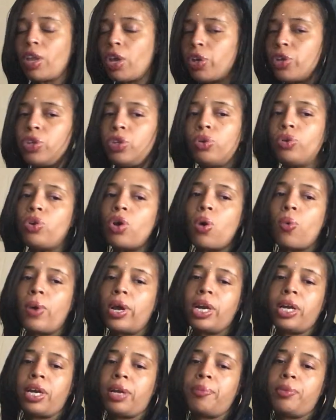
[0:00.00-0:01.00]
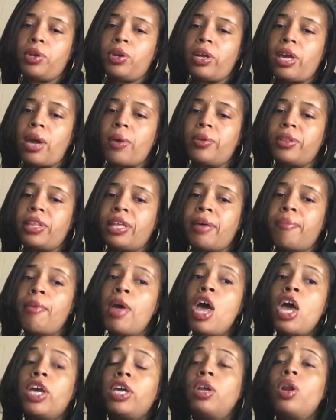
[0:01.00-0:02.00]
you don't want to communicate with them.
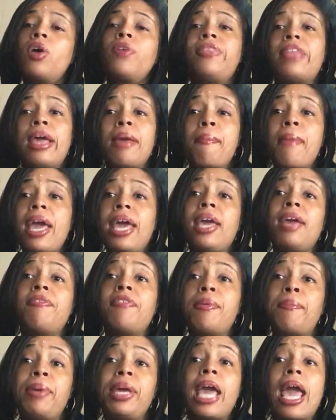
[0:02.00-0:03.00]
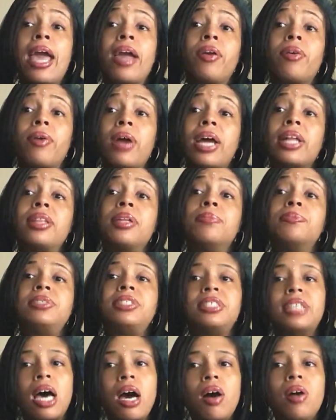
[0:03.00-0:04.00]
You know, they may even be angry at
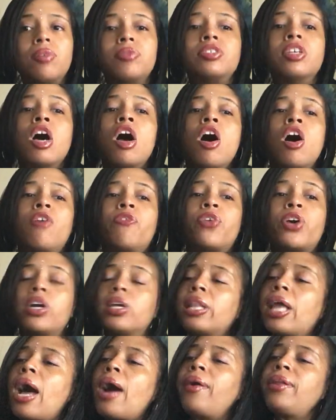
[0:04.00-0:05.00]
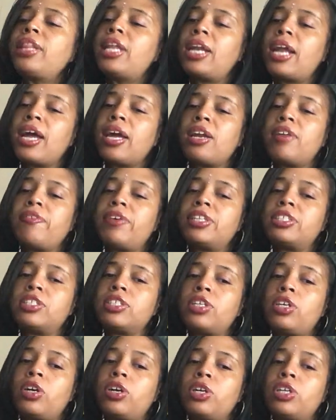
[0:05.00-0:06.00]
themselves for allowing the negative
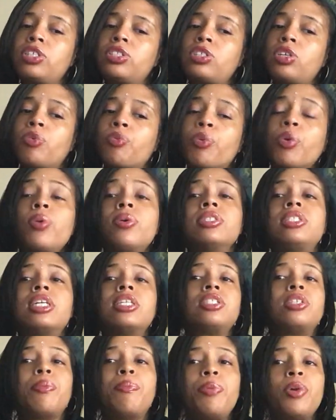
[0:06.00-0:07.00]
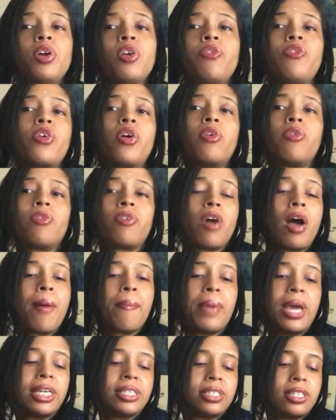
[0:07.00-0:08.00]
insecurities to ruin such a beautiful,
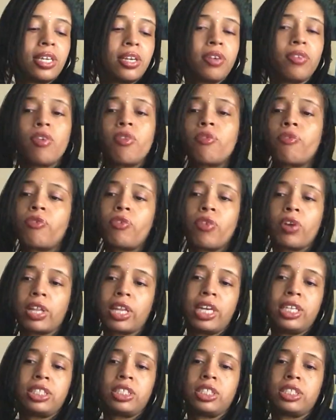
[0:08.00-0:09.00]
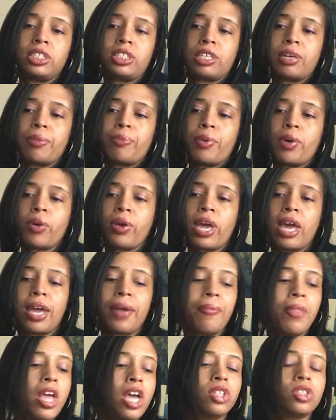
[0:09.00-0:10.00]
amazing relationship,
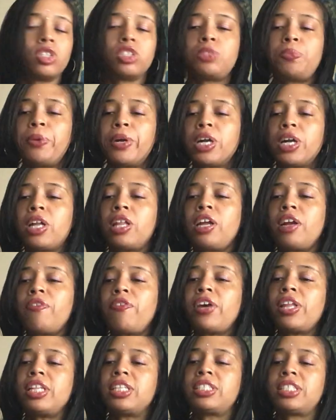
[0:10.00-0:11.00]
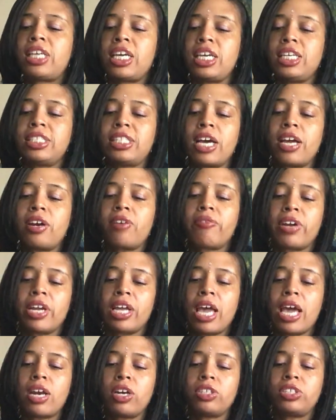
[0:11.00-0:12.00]
okay? So Spirit, clarify this keys on a
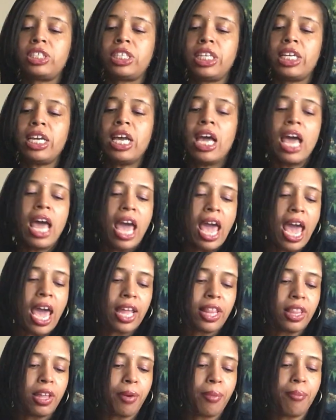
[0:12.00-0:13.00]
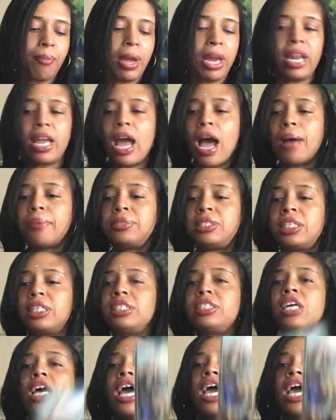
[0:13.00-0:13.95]
ring energy and the many options.